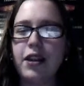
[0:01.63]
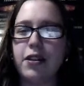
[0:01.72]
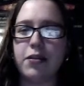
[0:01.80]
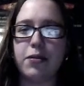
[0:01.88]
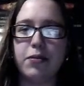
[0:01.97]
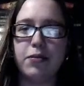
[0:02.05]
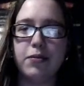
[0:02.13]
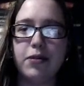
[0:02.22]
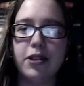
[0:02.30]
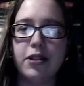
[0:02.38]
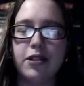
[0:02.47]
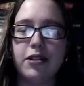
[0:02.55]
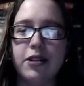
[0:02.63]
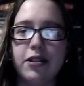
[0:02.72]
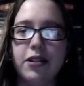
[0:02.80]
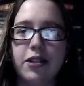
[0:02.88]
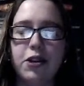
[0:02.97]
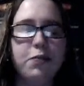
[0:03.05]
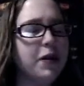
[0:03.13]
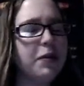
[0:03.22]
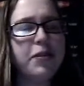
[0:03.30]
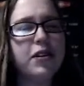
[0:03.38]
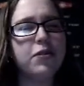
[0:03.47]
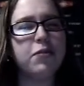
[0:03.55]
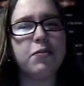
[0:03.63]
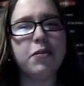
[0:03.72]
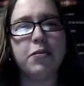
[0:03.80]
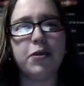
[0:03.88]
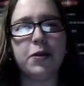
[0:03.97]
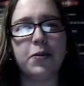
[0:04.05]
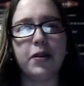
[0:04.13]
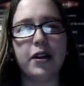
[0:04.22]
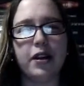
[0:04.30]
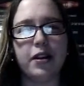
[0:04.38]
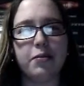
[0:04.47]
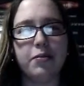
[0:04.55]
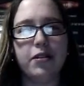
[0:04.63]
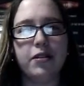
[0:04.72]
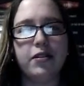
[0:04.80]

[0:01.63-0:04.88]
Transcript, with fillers: Hello. You probably don't remember who I am.